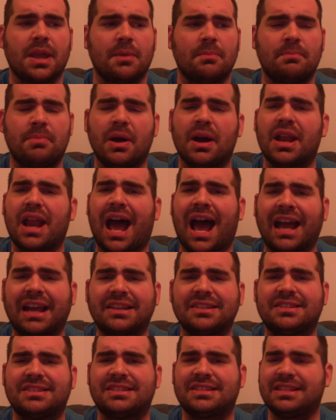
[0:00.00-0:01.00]
But I
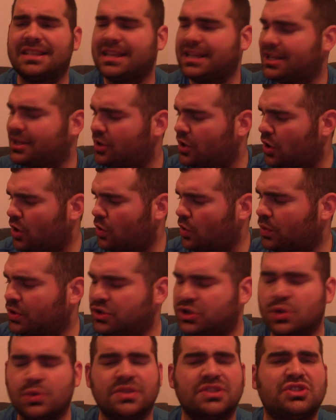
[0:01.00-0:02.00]
could see, or
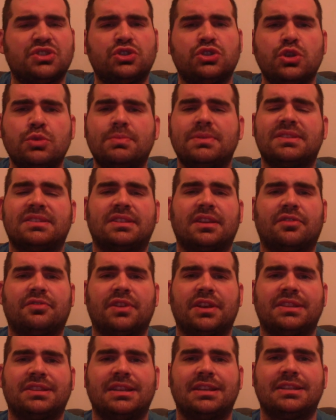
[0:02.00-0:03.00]
doing stupid stuff
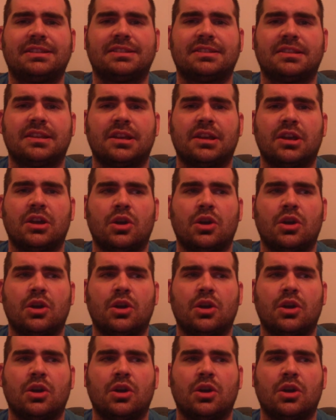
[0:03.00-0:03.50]
like this,